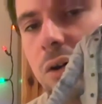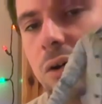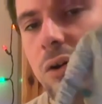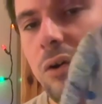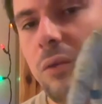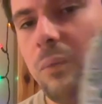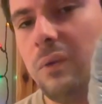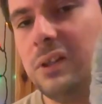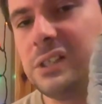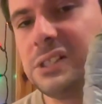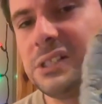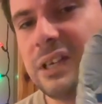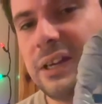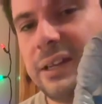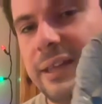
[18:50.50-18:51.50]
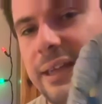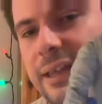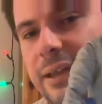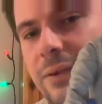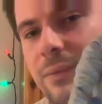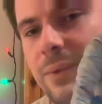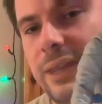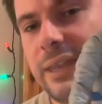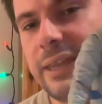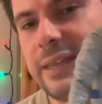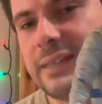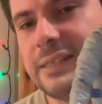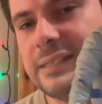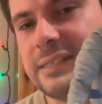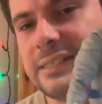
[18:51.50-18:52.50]
On one side here, we
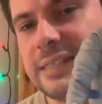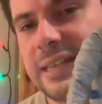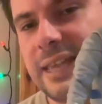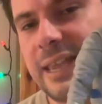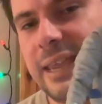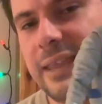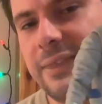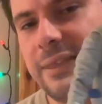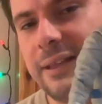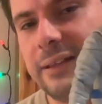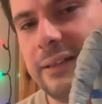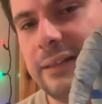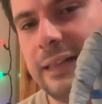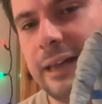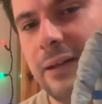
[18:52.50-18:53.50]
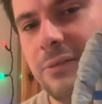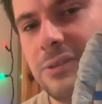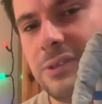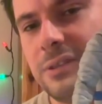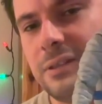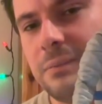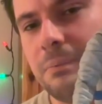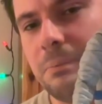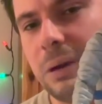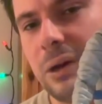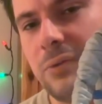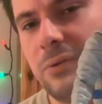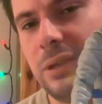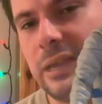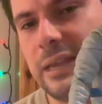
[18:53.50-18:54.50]
can see the gloves
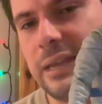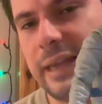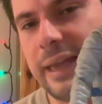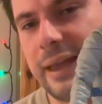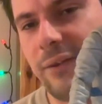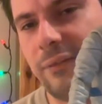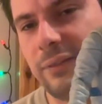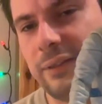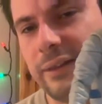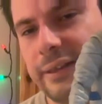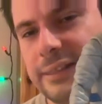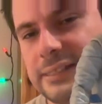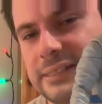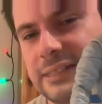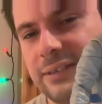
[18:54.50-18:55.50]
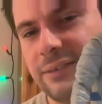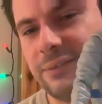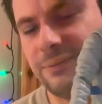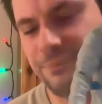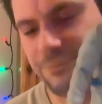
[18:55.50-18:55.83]
poking out like so.